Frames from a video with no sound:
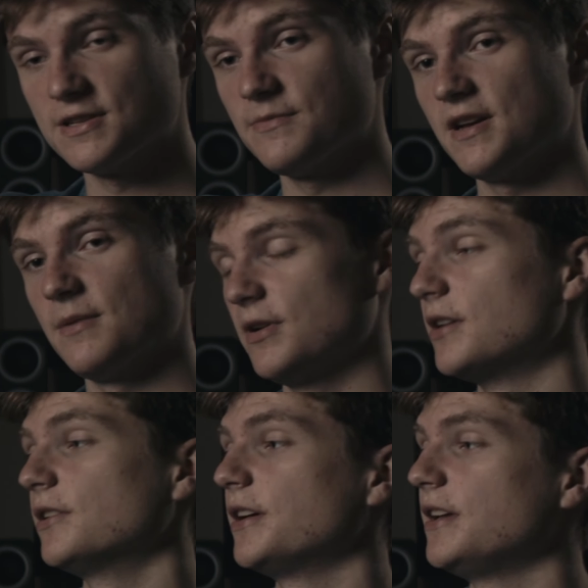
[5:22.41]
something I'm going
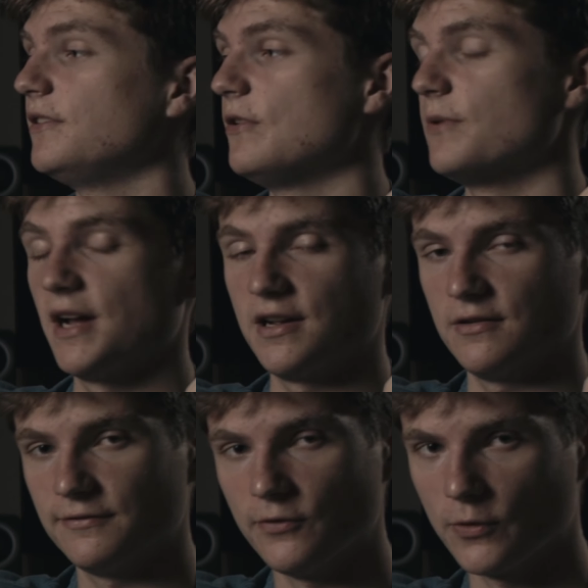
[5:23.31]
to look into when I can
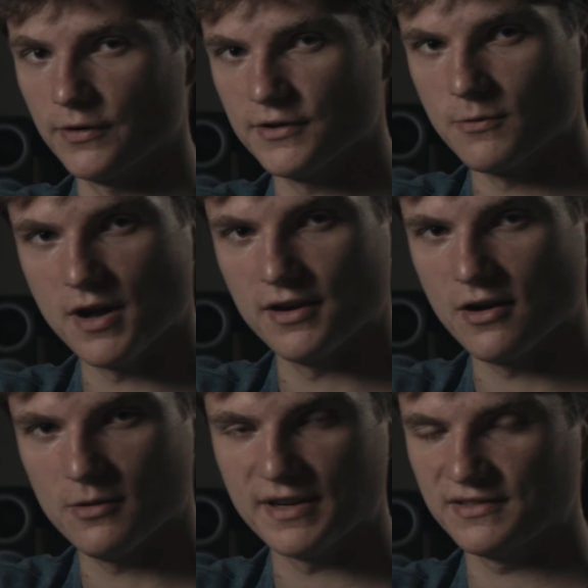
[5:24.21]
afford to run
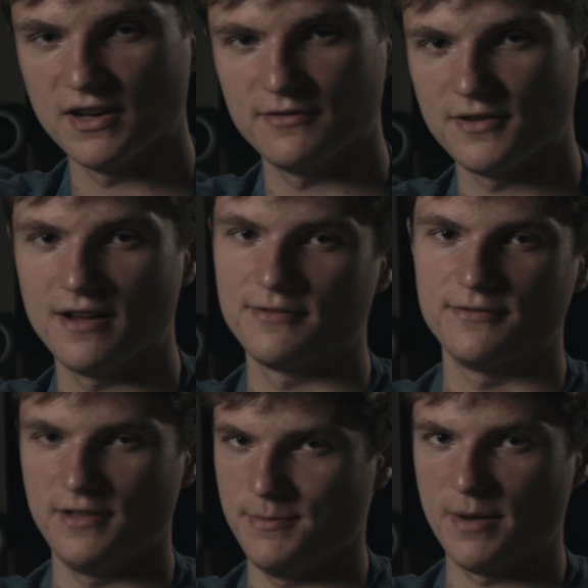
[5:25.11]
all my stuff off
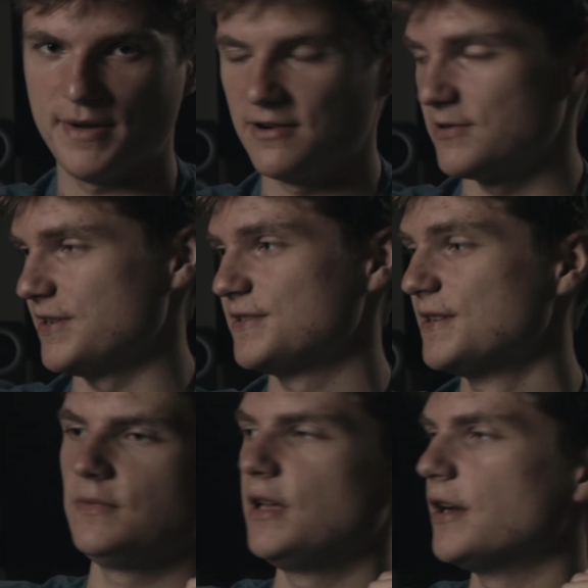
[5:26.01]
V-mount batteries.
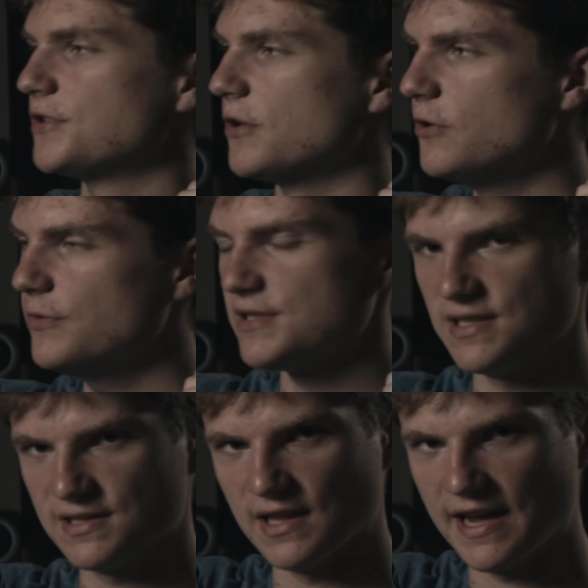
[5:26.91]
You know, so who is
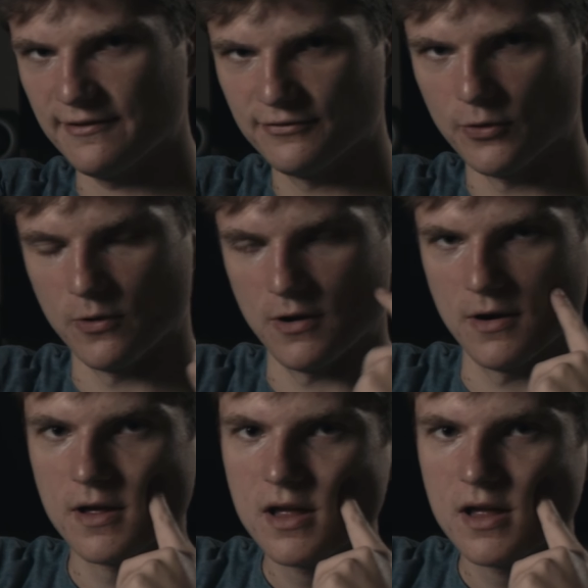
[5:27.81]
this light for?